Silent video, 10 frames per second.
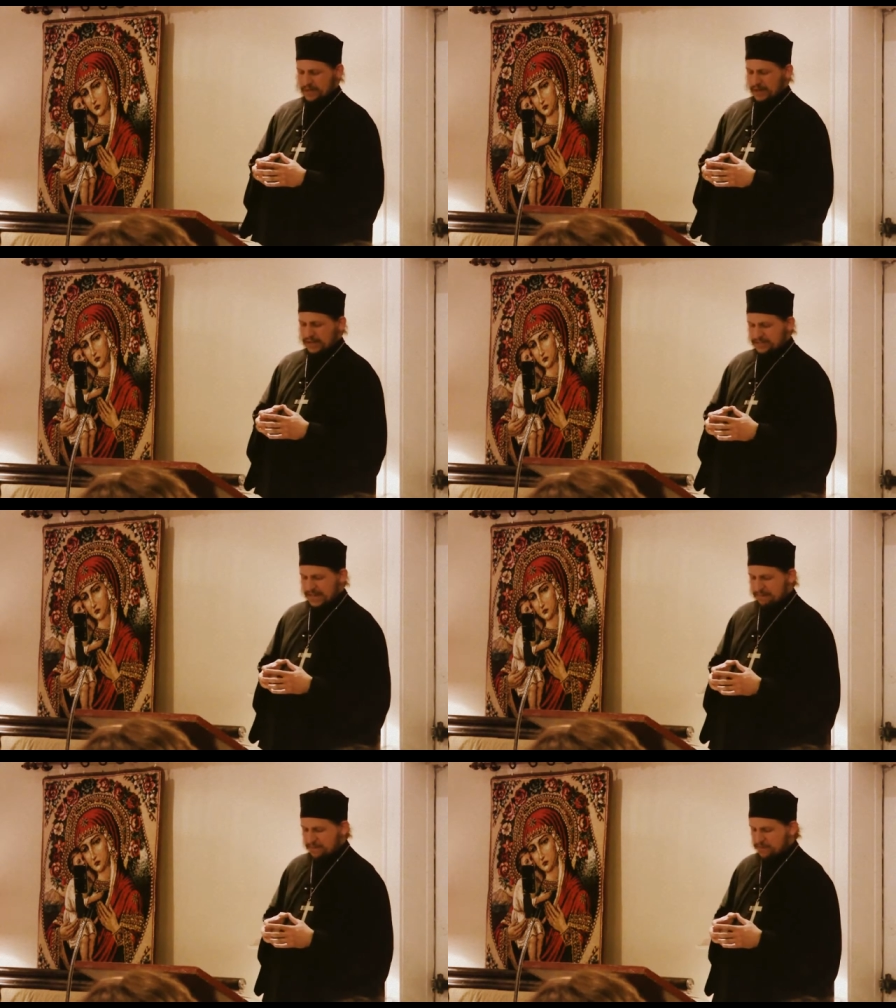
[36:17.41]
I
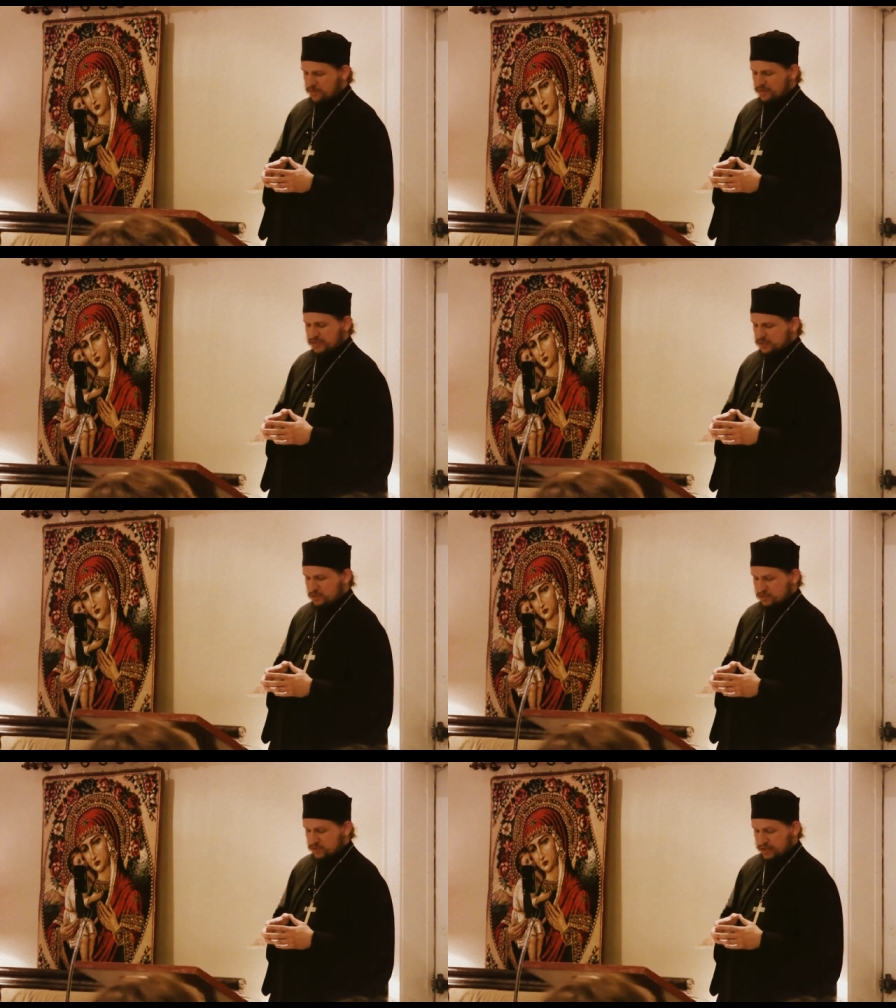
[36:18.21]
stopped before this
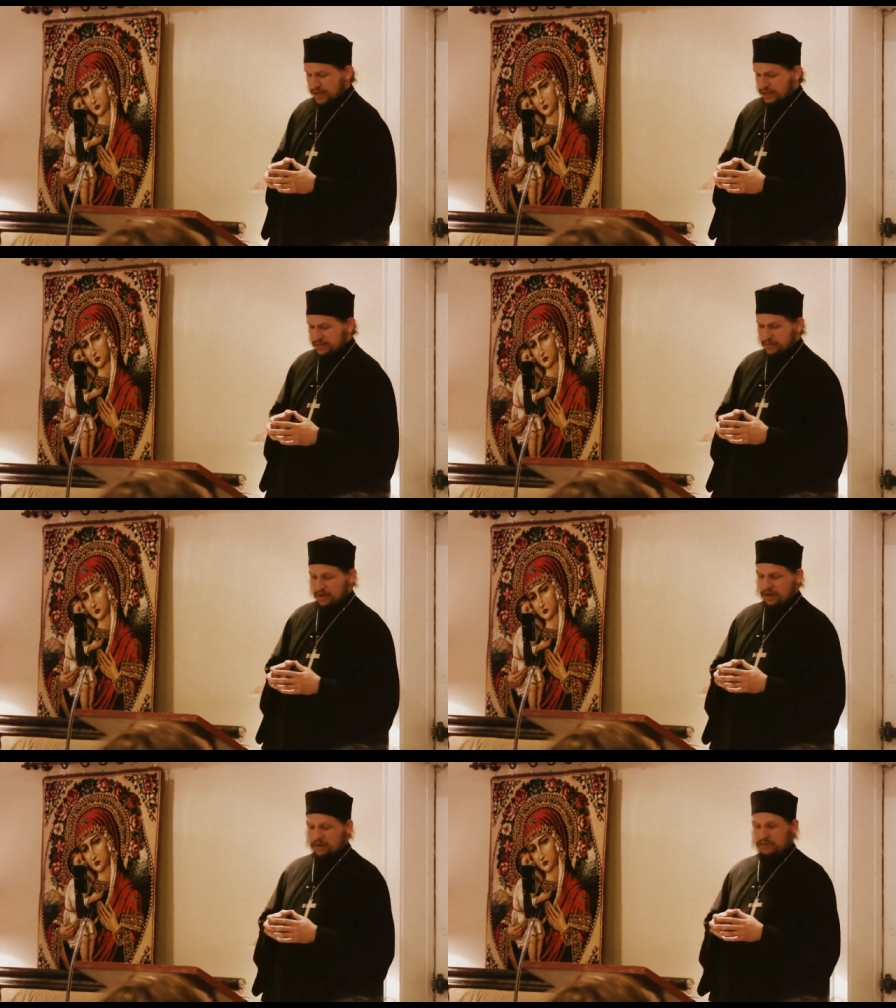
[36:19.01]
unusual sight, and my
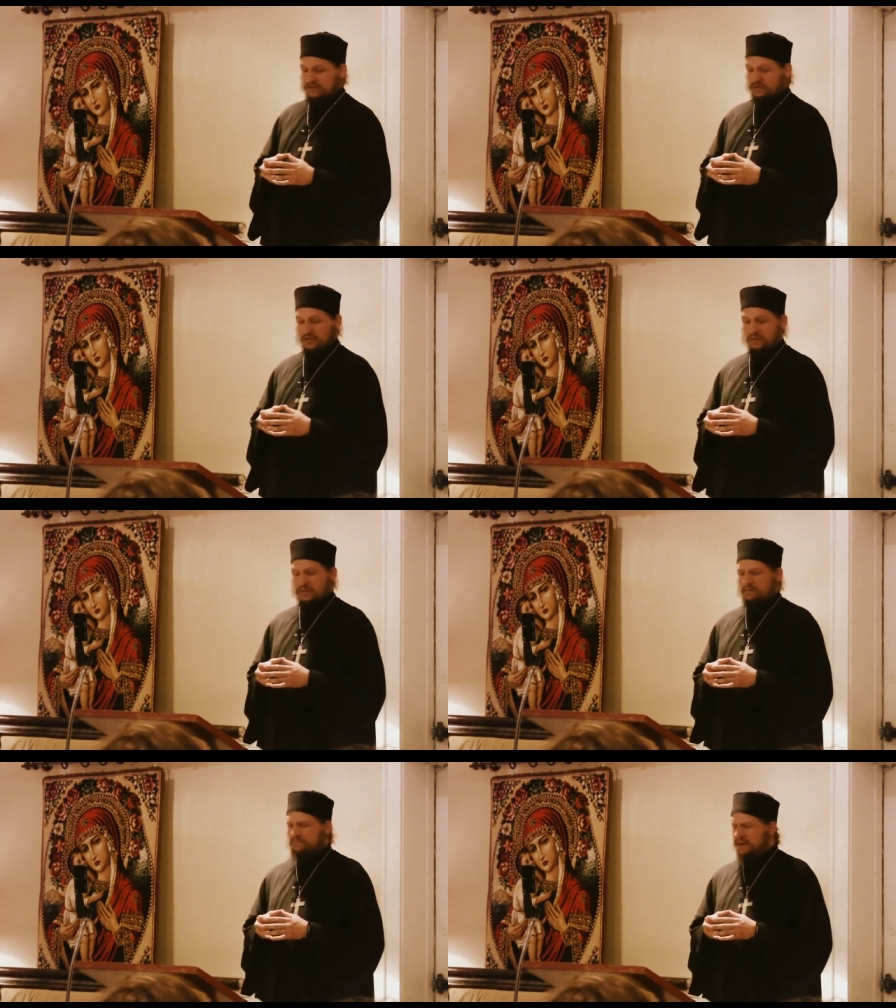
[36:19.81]
heart was filled
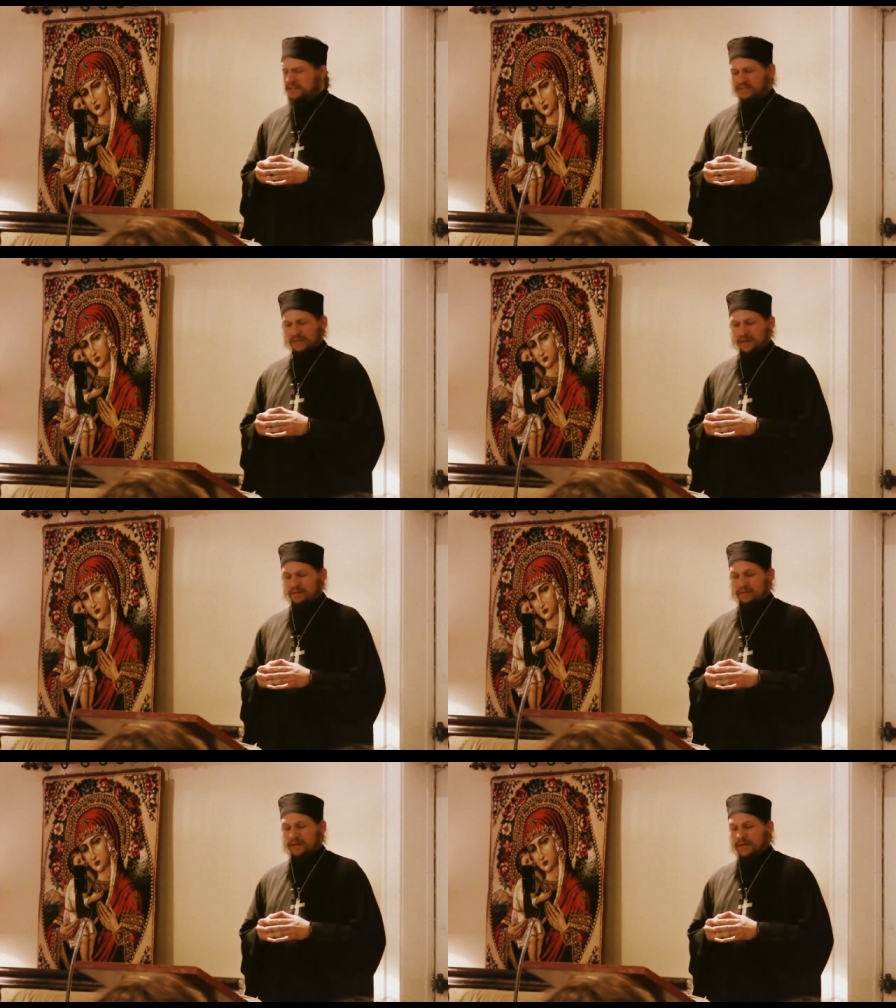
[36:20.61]
with much
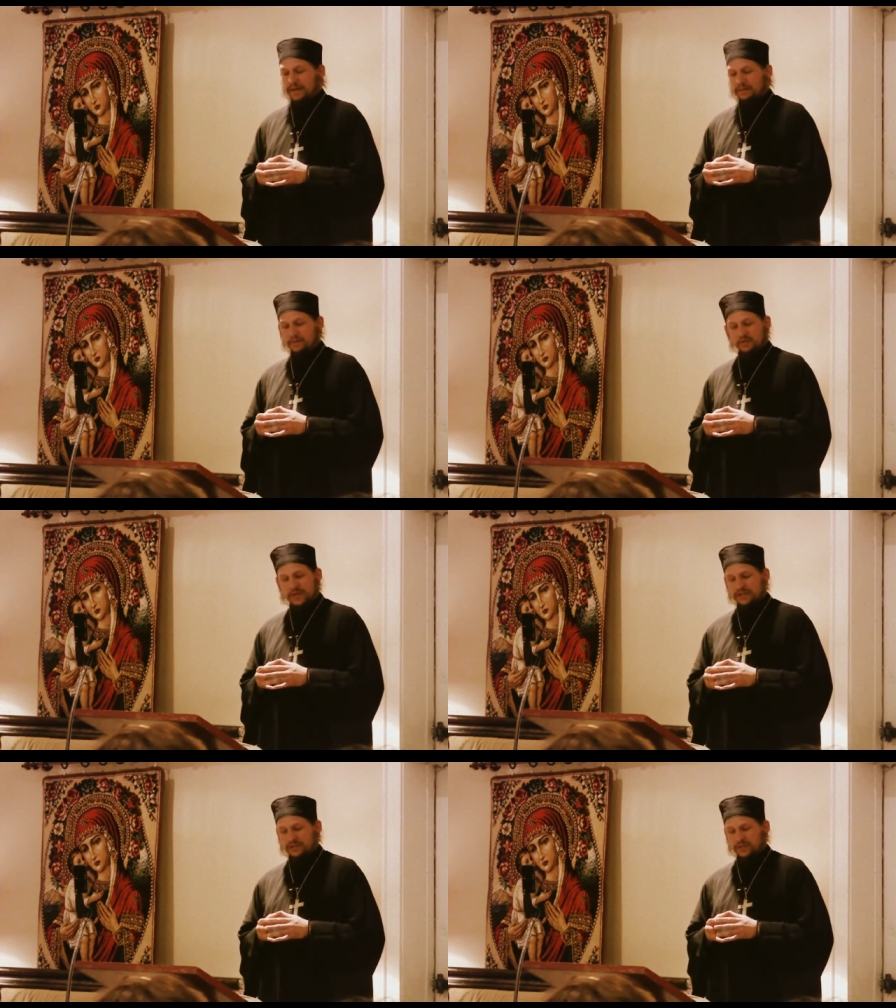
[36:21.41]
love and
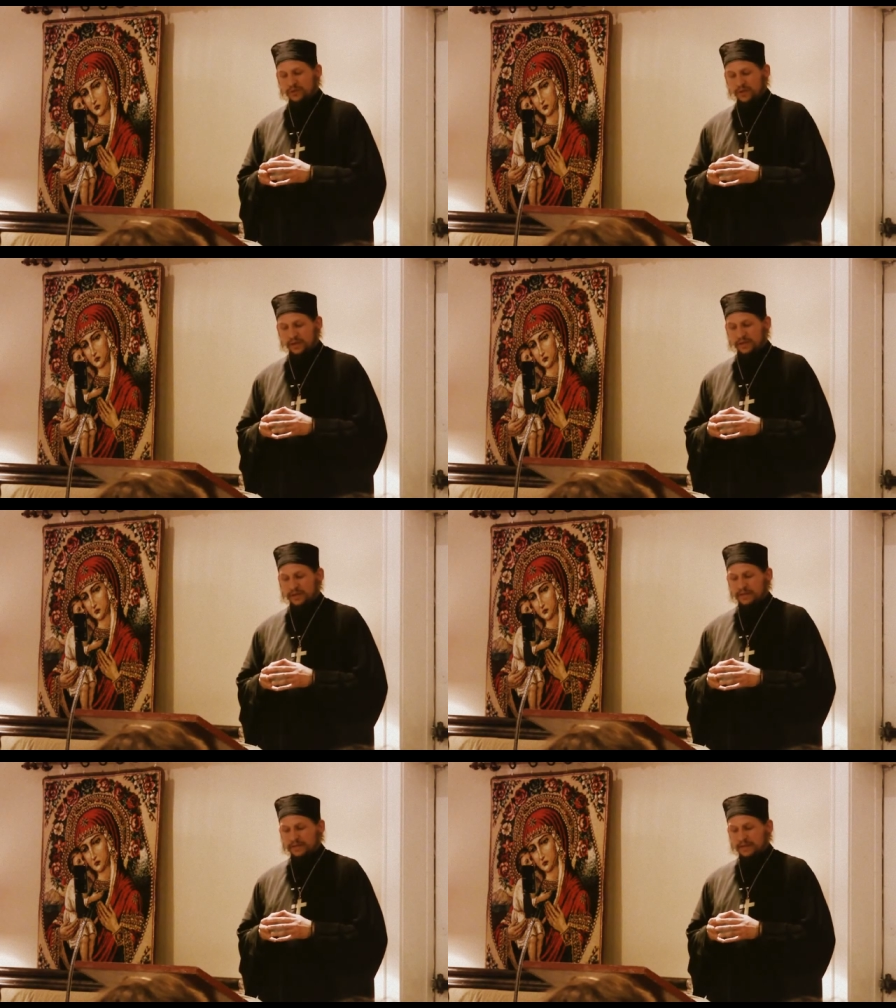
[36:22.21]
great joy.
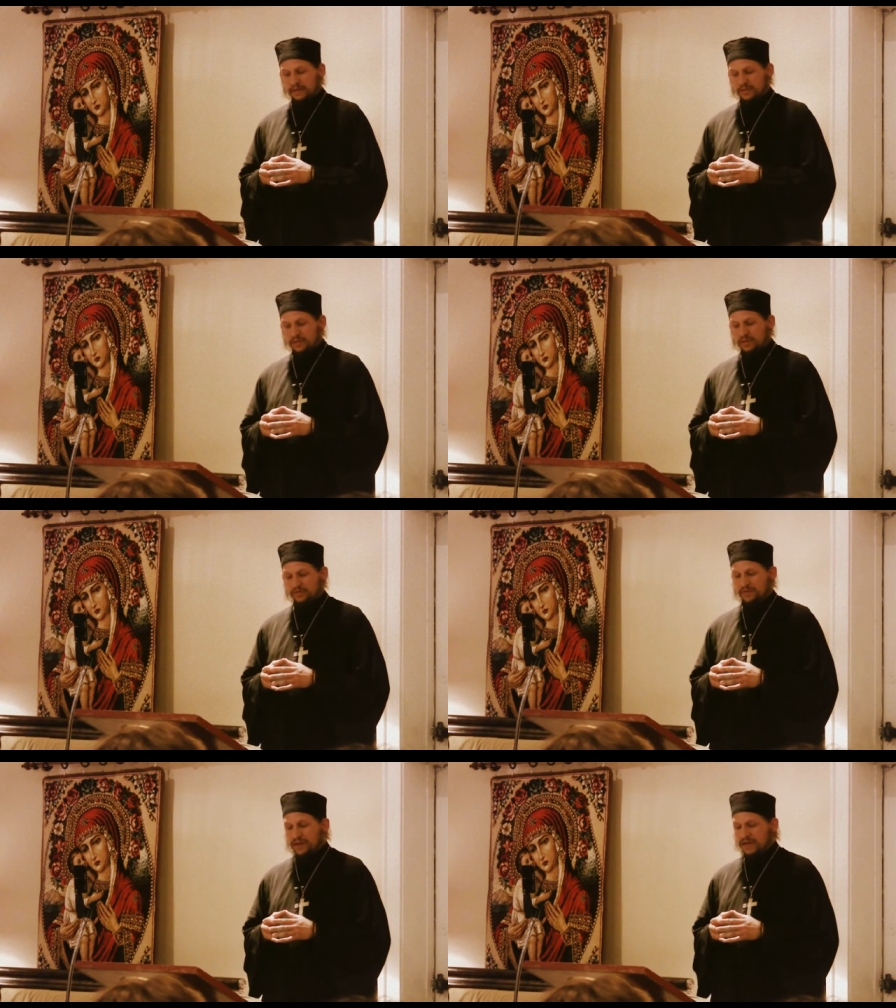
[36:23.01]
The elder looked
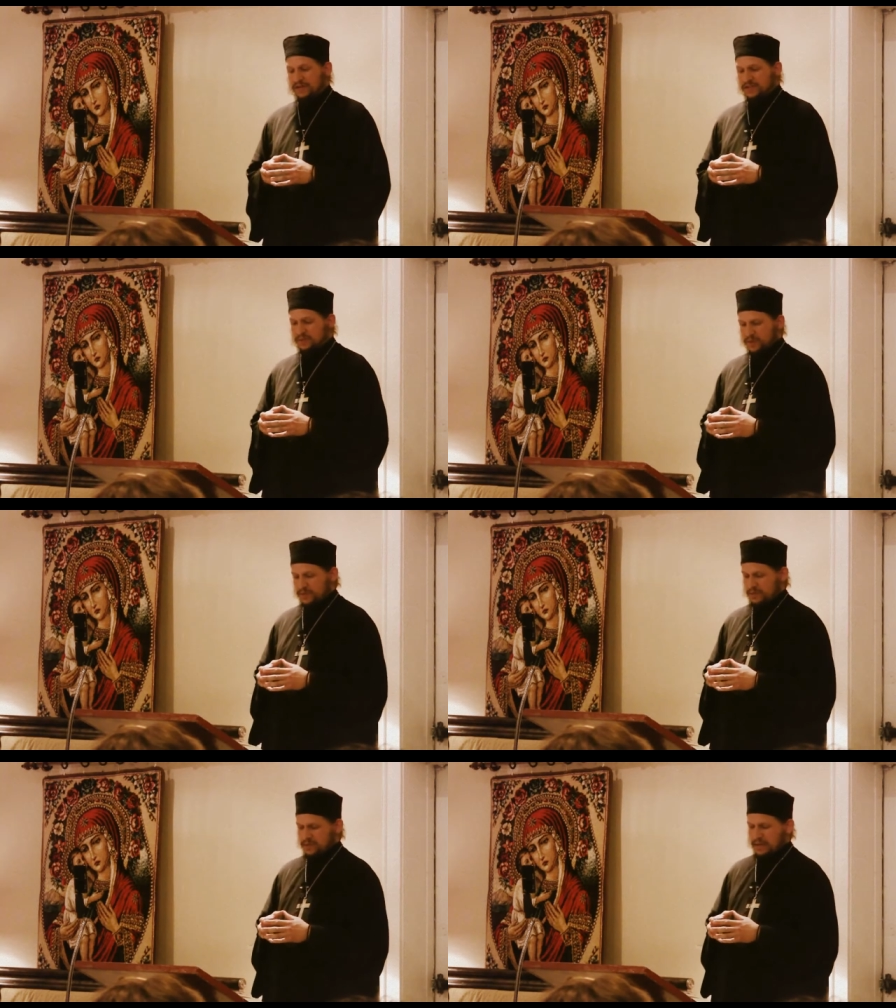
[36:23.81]
very
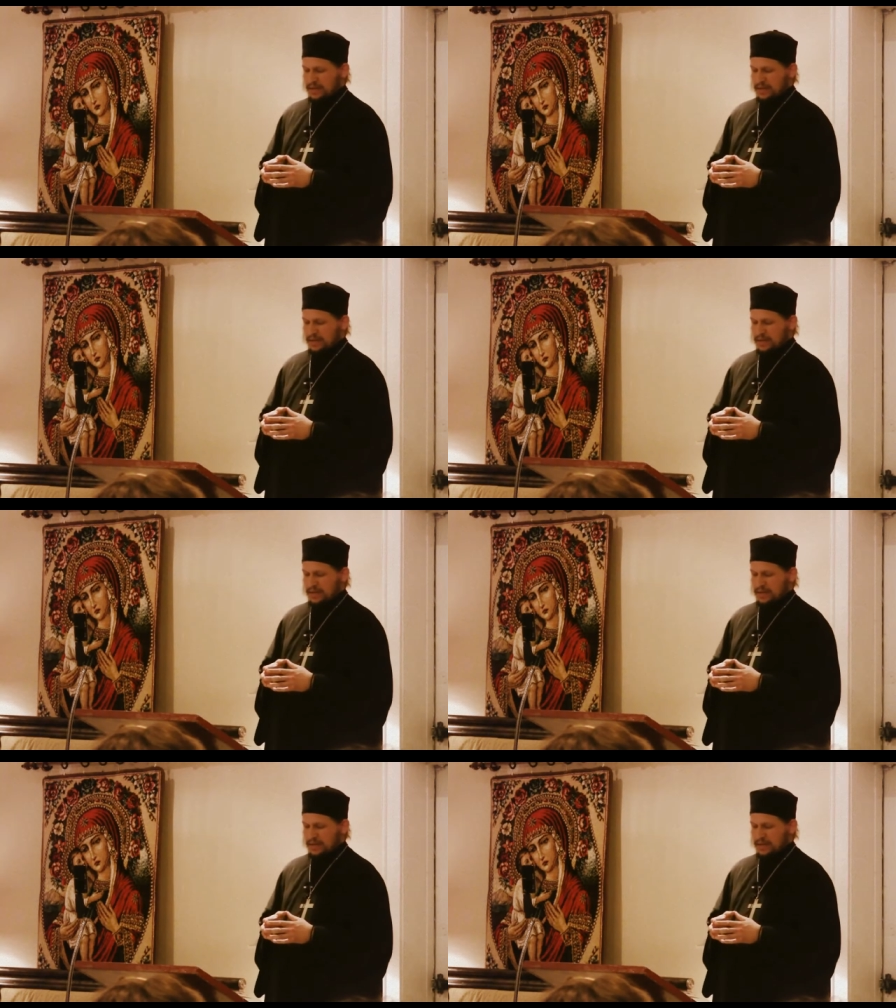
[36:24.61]
sweet.